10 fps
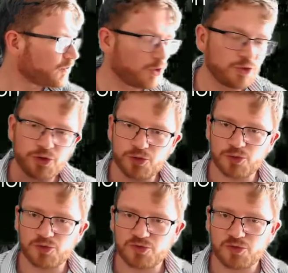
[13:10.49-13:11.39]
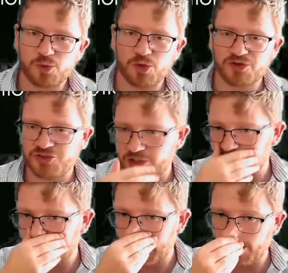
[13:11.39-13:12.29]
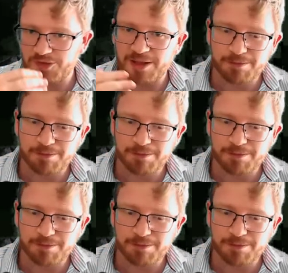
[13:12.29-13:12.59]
on who's watching them and how they're